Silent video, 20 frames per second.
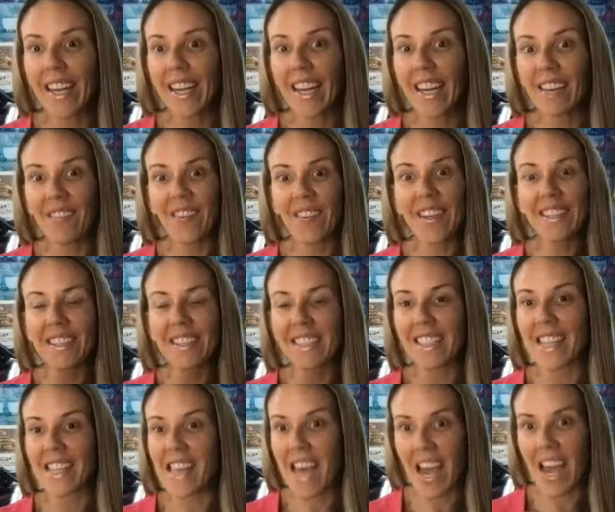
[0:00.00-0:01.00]
if it's
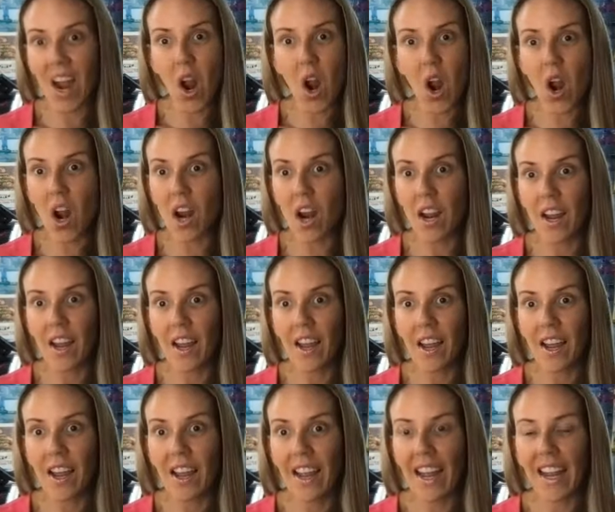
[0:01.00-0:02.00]
there
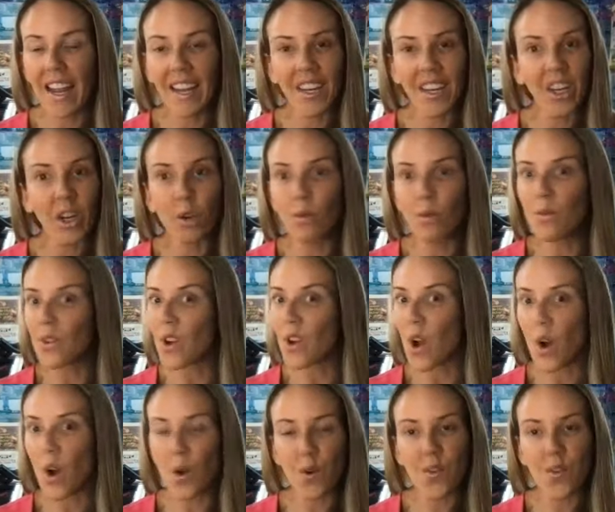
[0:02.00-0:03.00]
and you
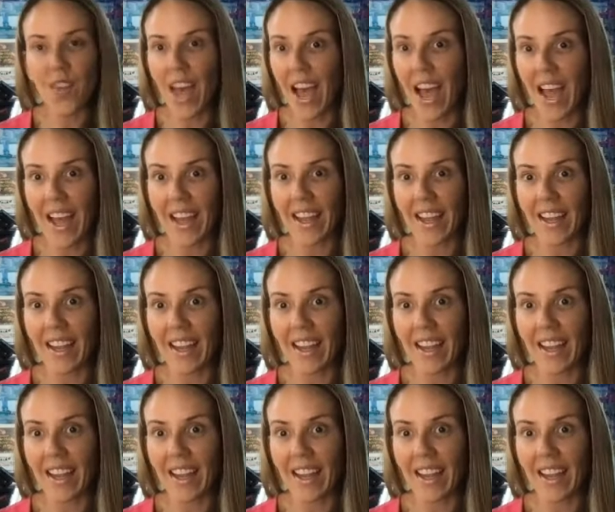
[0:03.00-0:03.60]
know that